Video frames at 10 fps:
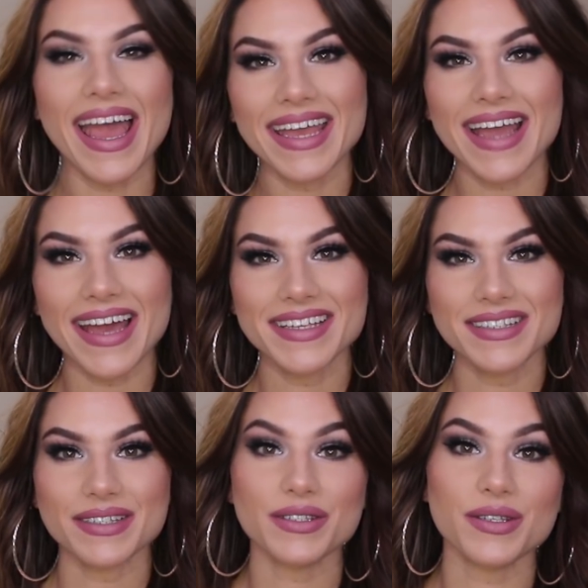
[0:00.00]
Hey
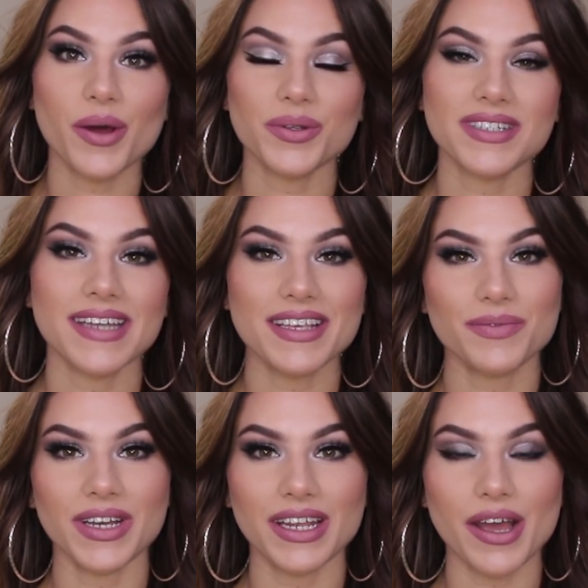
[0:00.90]
guys, so today's
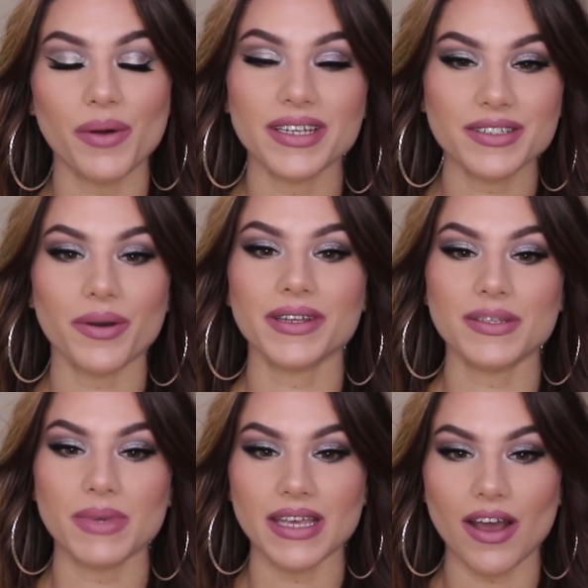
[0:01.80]
video is going
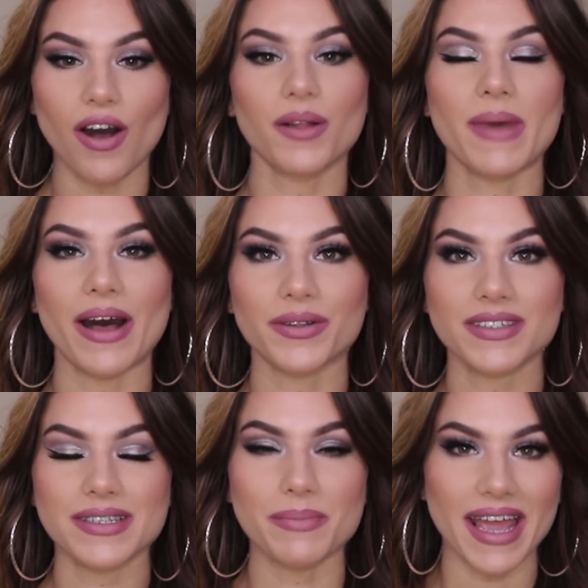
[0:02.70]
to be all
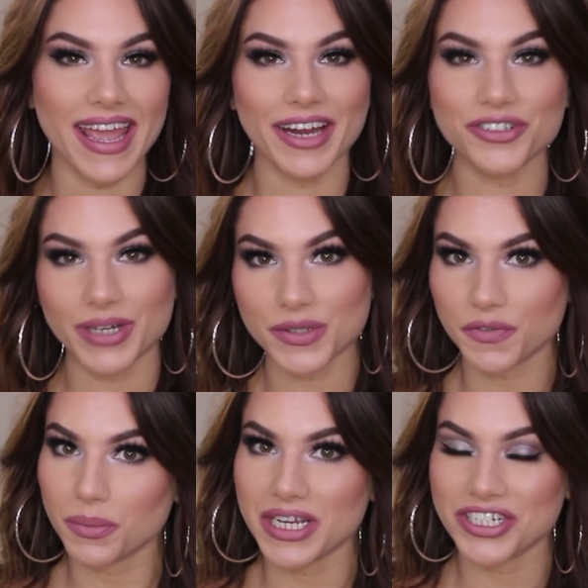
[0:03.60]
about my hair
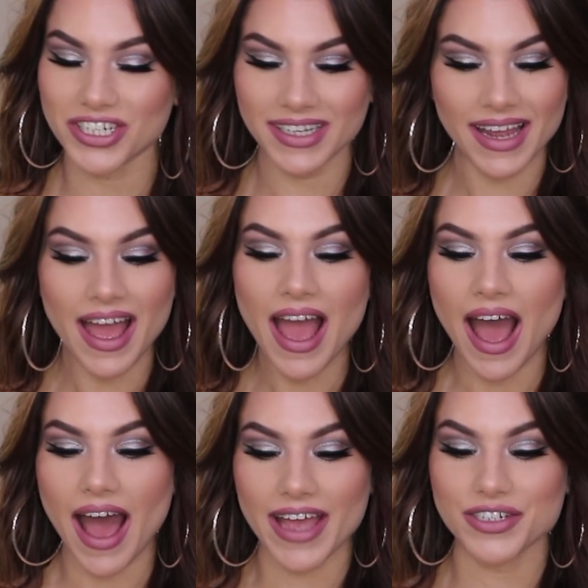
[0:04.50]
transformation.
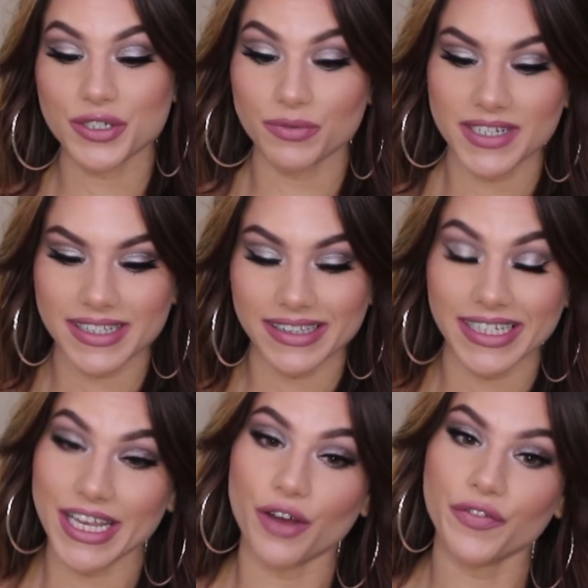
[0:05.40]
I just
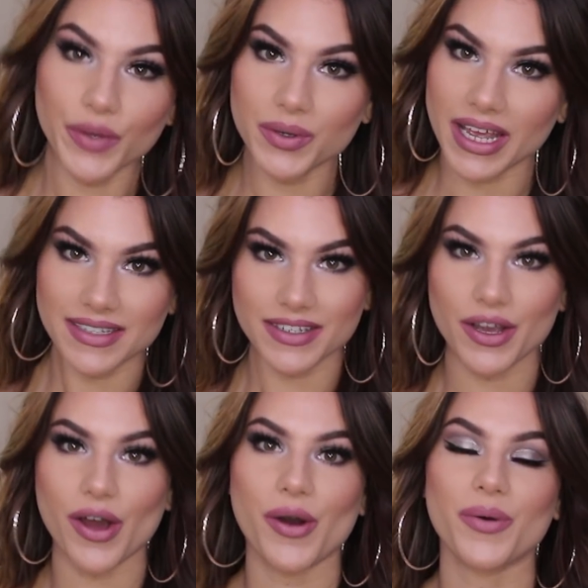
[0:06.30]
recently, a few days
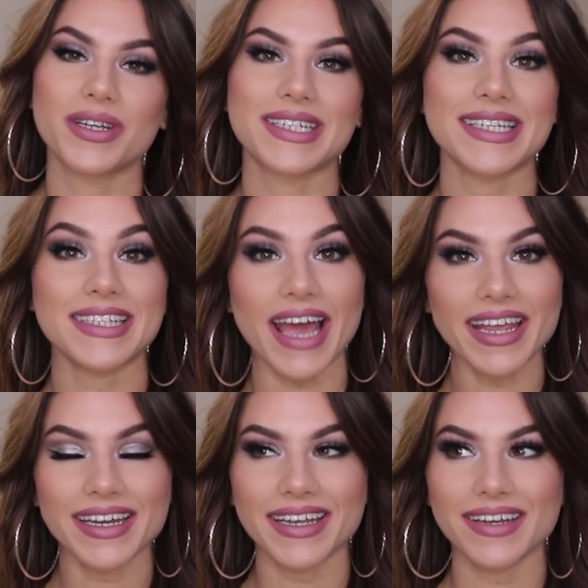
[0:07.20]
ago,
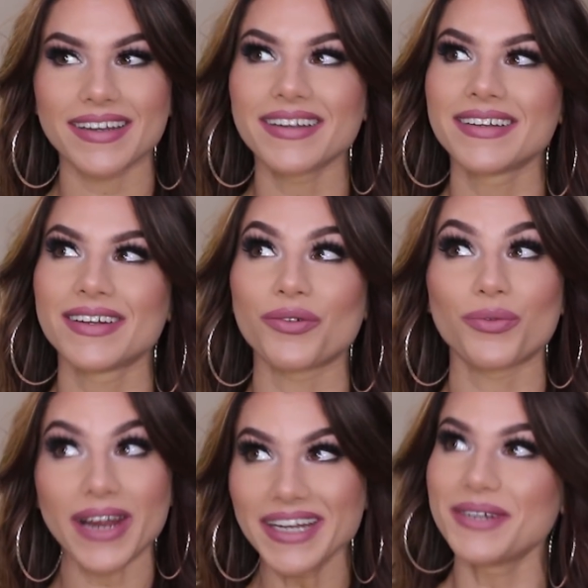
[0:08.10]
decided
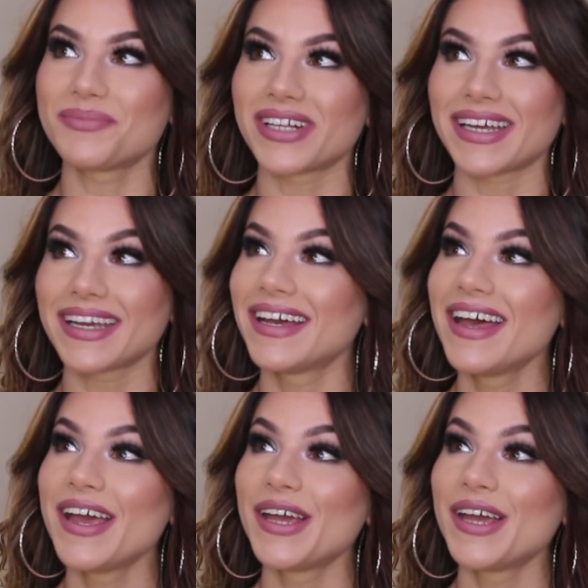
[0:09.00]
randomly